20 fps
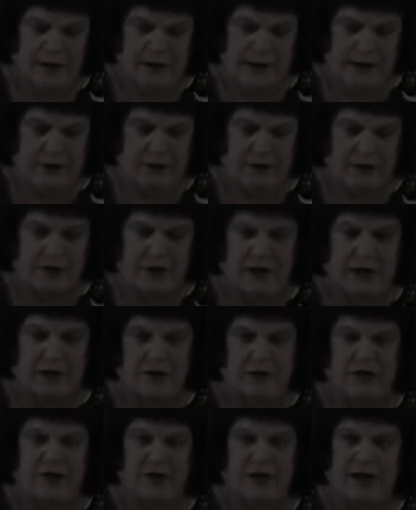As you take
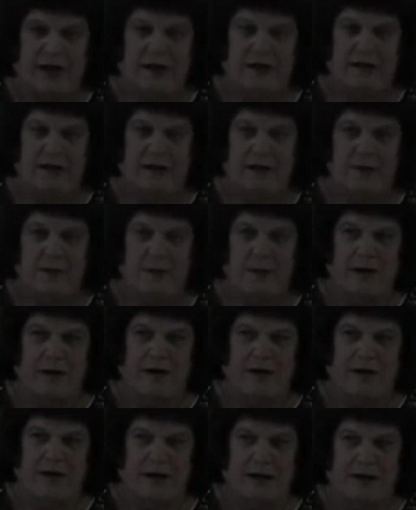your second deep
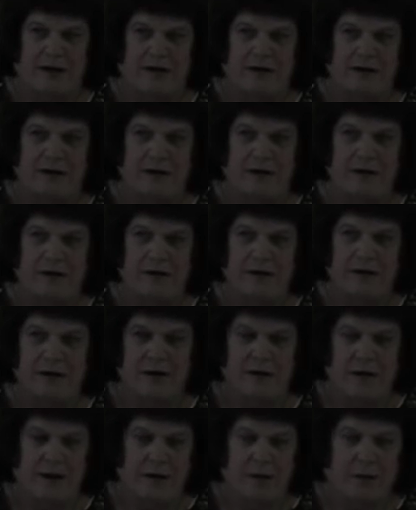breath in,
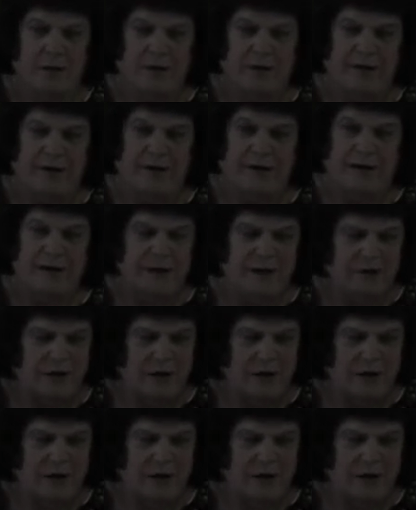breathe in his